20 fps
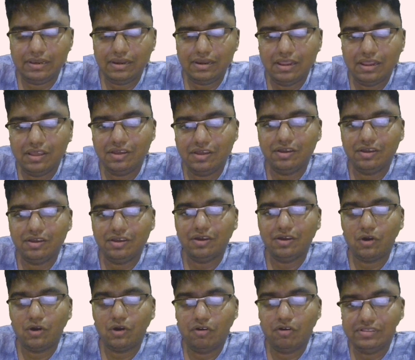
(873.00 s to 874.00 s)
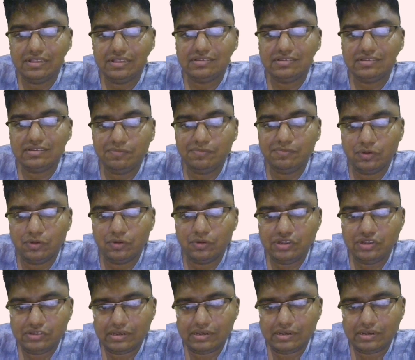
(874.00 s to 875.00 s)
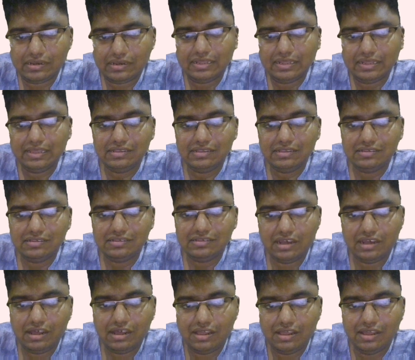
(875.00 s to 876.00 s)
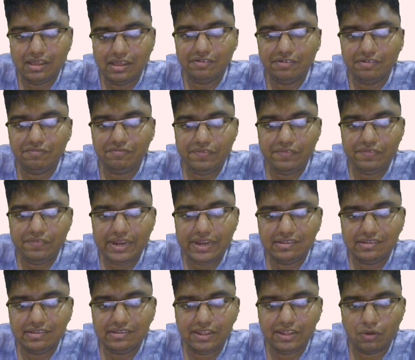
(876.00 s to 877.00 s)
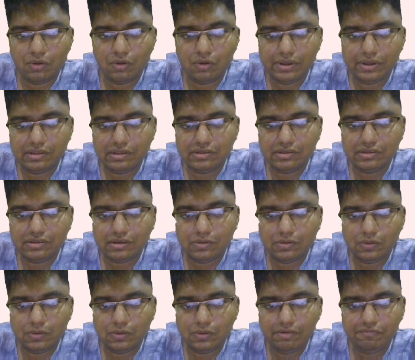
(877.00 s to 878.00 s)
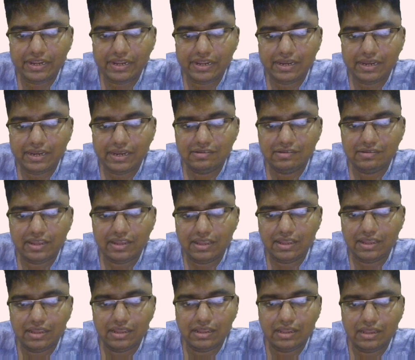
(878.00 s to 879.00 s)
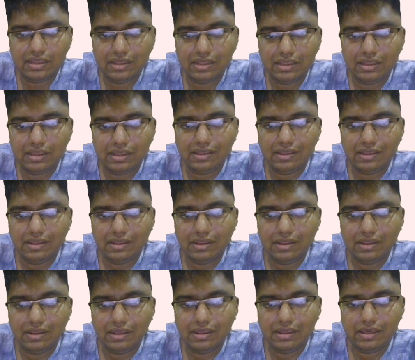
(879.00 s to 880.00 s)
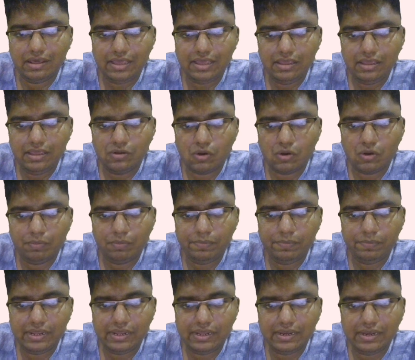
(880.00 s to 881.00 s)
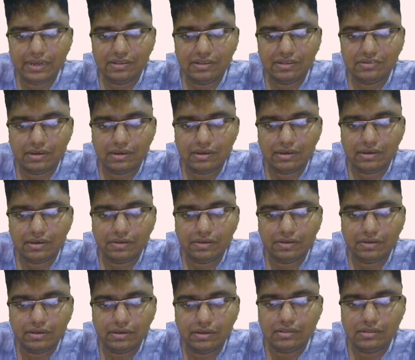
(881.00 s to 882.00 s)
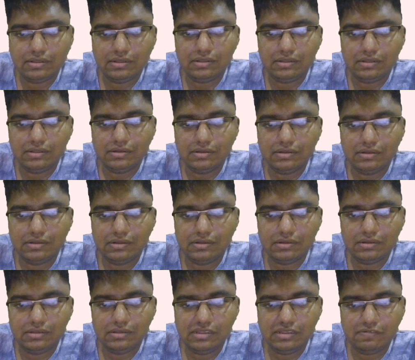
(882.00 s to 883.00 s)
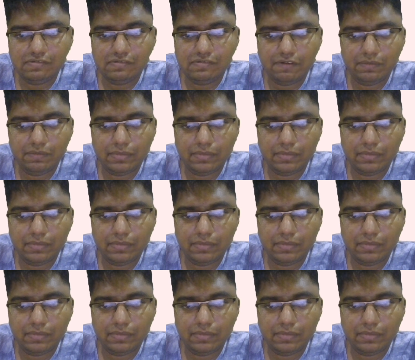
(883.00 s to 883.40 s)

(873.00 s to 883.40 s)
of this transposition is the VDJ recombination. Okay, VDJ recombination. This we have to remember.